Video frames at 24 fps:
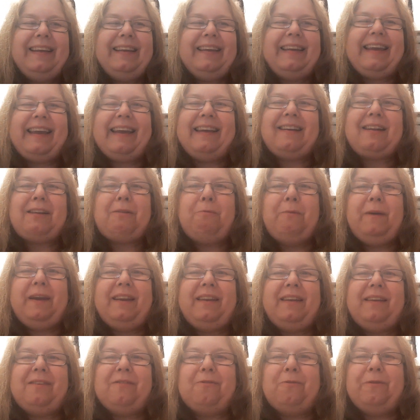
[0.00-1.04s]
guess where
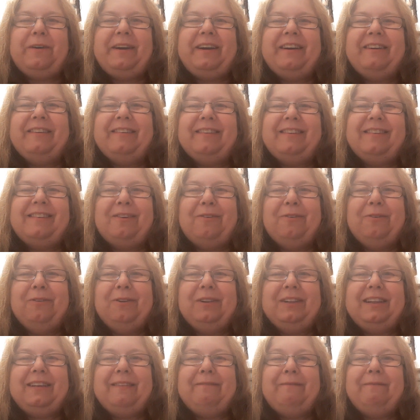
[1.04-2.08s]
he's going on his
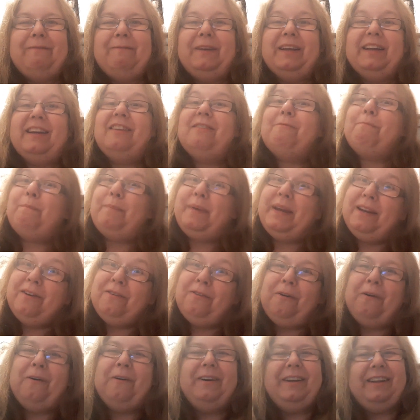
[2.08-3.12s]
where he's been
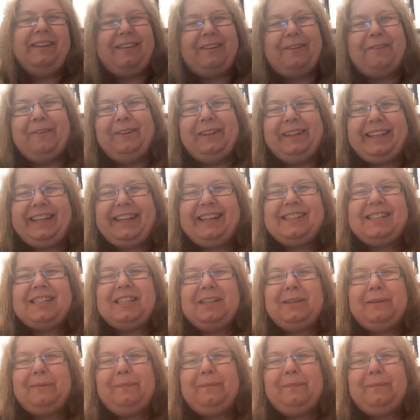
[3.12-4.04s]
on his holidays.